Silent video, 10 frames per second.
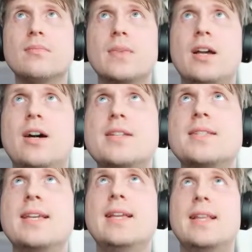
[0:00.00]

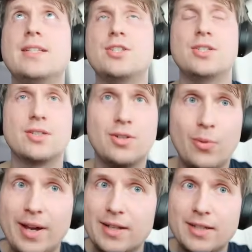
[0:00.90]
Honestly, let's just
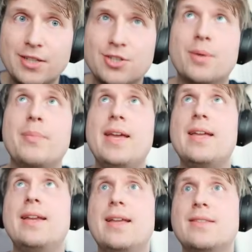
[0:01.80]
quickly jump
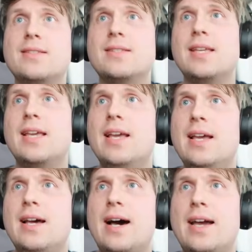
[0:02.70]
in and see.
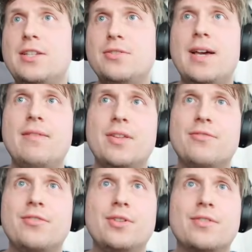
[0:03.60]
I do have the
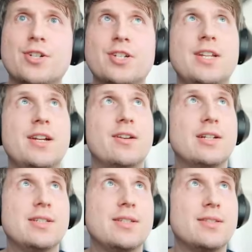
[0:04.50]
full version here
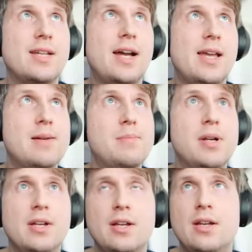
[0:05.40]
since I
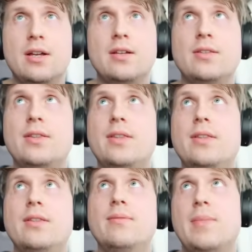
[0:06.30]

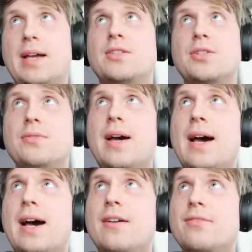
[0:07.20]
do
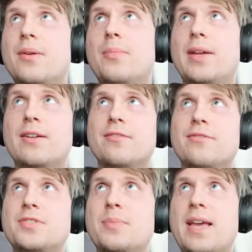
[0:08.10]
have a bit of
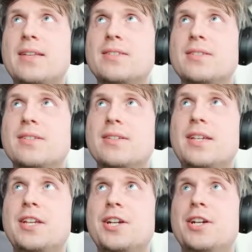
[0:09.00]
space
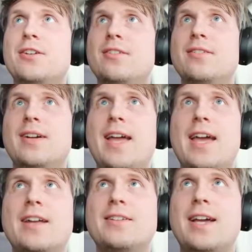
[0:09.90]
here.
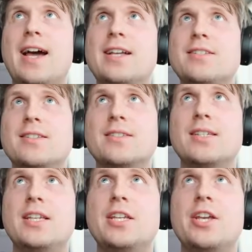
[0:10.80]
And as you can
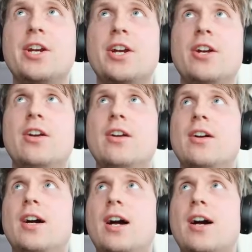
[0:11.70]
see here,
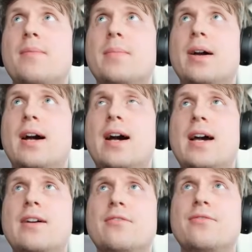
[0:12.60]

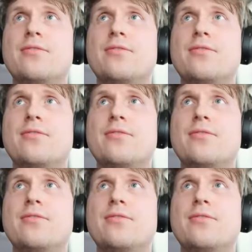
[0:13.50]
I've